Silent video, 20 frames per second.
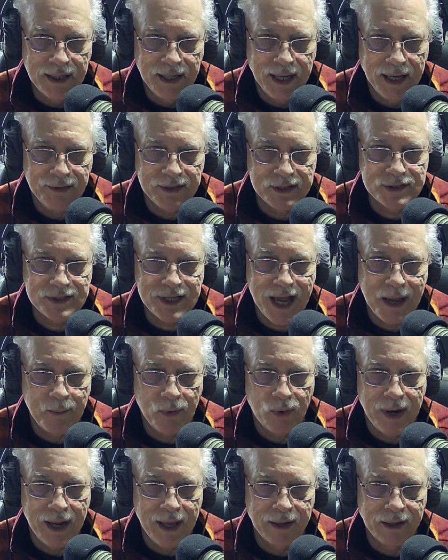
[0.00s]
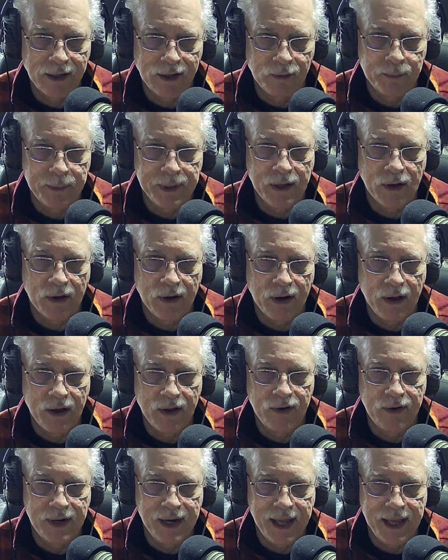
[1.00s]
And this time around, it'll be on
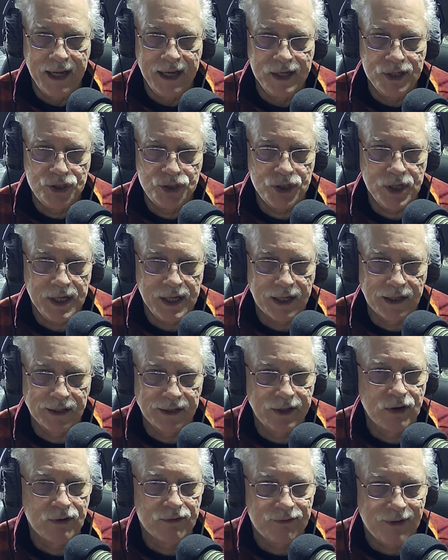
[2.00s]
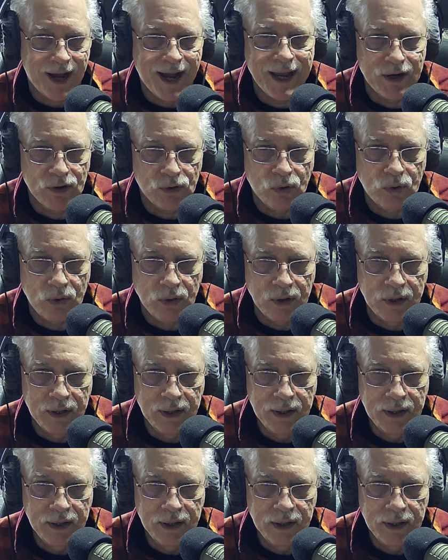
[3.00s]
180G clear vinyl